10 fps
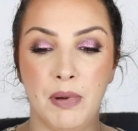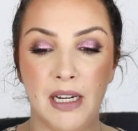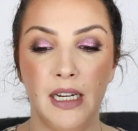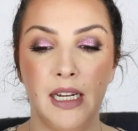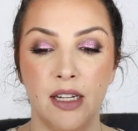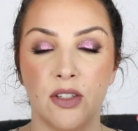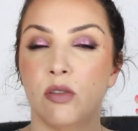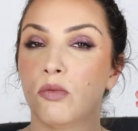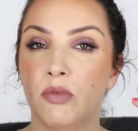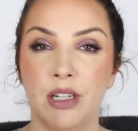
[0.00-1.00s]
But it is
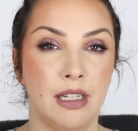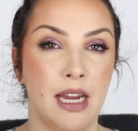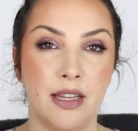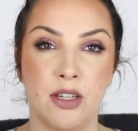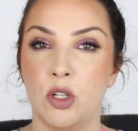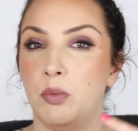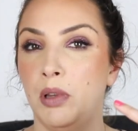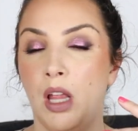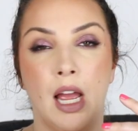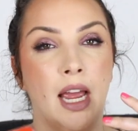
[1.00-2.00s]
really easy to
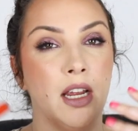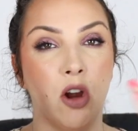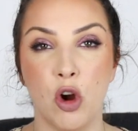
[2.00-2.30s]
apply,